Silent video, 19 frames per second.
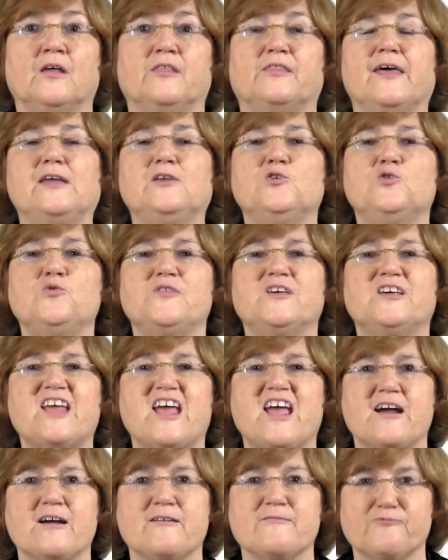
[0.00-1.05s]
They knew that
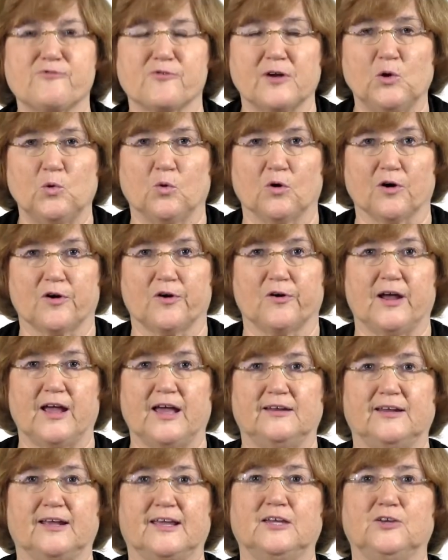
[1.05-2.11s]
every worker
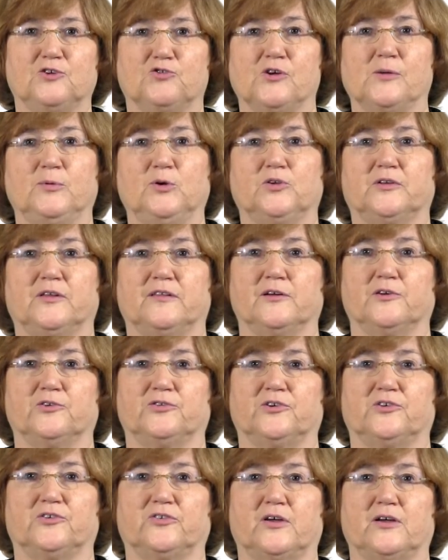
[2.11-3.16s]
had to contribute to their
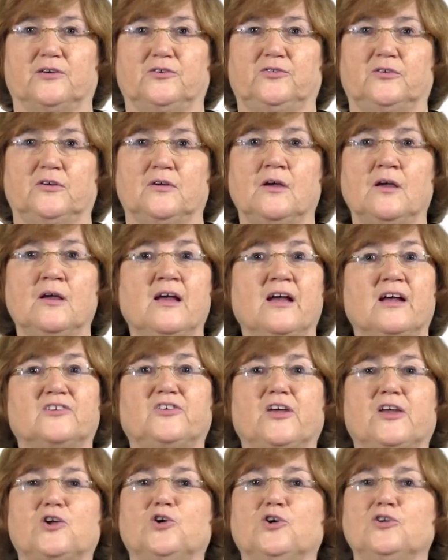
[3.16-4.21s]
success, as
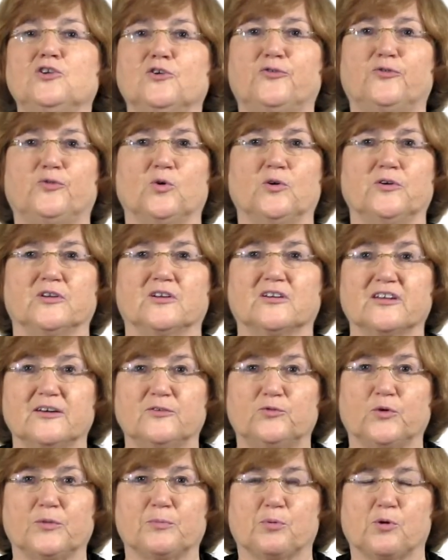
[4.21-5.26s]
they couldn't afford to
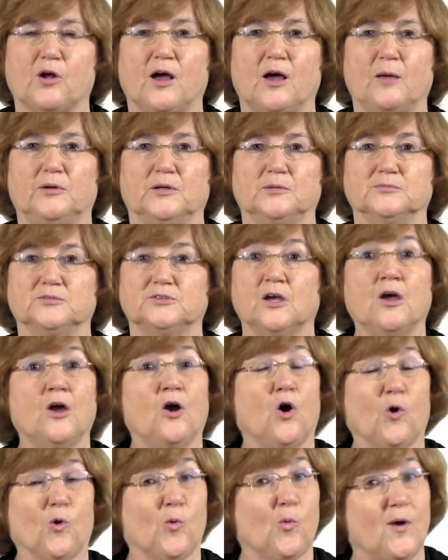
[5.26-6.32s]
live with problems
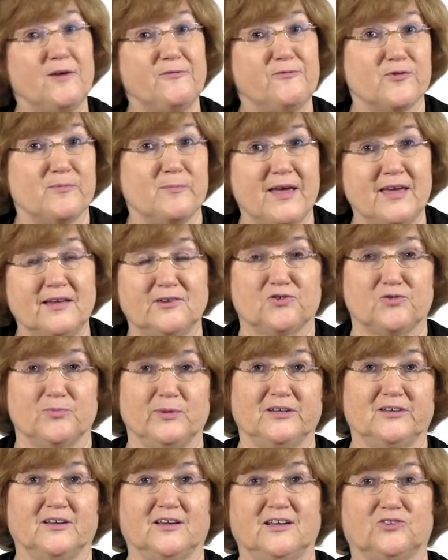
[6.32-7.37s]
or wait for
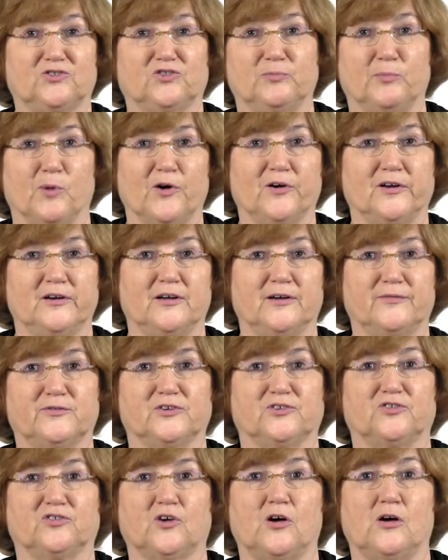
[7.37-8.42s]
management to get smart enough
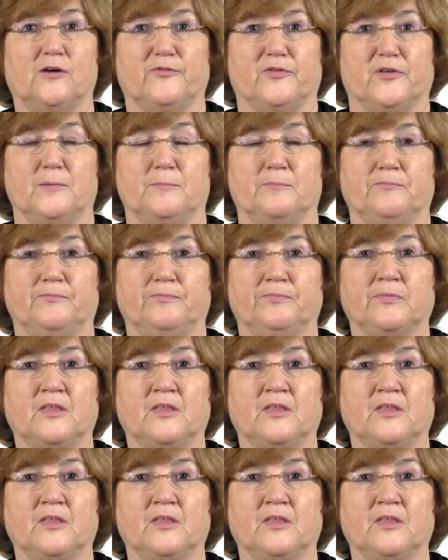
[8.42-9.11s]
to solve them.